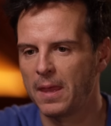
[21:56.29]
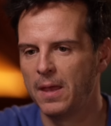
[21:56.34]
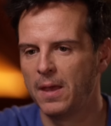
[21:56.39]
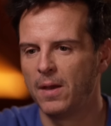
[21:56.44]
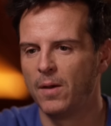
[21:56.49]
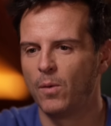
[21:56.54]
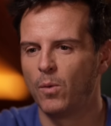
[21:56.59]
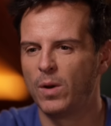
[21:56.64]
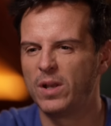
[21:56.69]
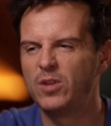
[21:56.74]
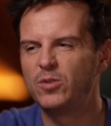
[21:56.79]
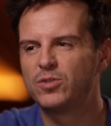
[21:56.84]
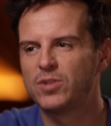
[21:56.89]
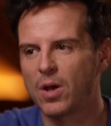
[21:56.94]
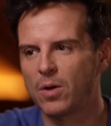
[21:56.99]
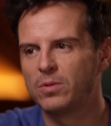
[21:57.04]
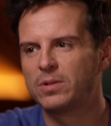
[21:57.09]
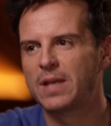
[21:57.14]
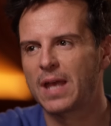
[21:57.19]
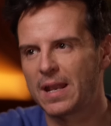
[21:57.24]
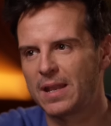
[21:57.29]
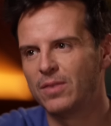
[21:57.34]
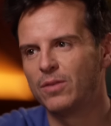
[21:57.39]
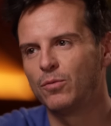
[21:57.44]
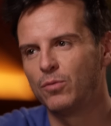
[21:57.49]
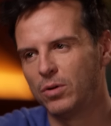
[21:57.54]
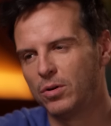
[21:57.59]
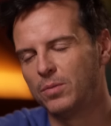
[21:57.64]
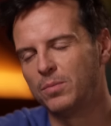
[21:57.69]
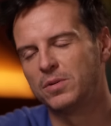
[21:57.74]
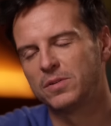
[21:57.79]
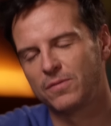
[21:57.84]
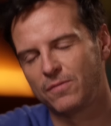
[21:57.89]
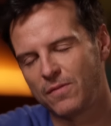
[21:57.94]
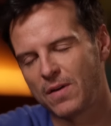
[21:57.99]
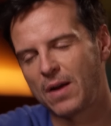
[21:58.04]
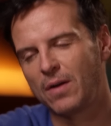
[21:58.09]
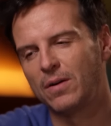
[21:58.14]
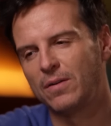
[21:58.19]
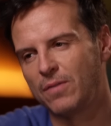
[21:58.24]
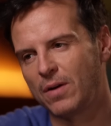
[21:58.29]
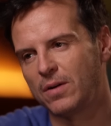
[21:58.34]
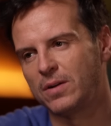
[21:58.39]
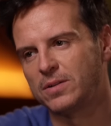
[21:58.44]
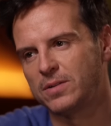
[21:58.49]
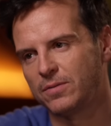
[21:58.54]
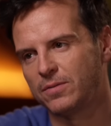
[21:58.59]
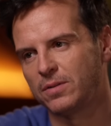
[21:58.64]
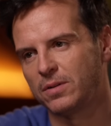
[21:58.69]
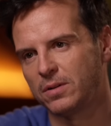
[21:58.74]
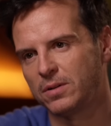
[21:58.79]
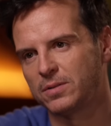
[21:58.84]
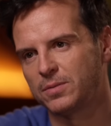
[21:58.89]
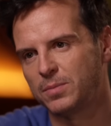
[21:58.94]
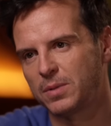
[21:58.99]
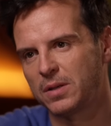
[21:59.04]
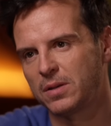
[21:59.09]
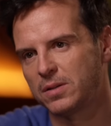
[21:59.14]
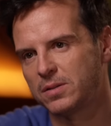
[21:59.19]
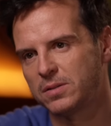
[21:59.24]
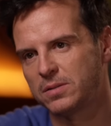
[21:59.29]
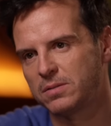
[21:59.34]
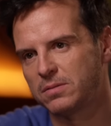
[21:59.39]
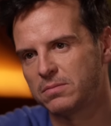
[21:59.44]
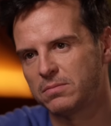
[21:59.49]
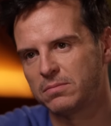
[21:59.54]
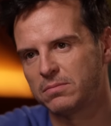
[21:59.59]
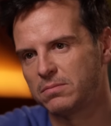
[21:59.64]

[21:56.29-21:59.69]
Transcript: Yeah. When you don't get in the room, it's very, very difficult because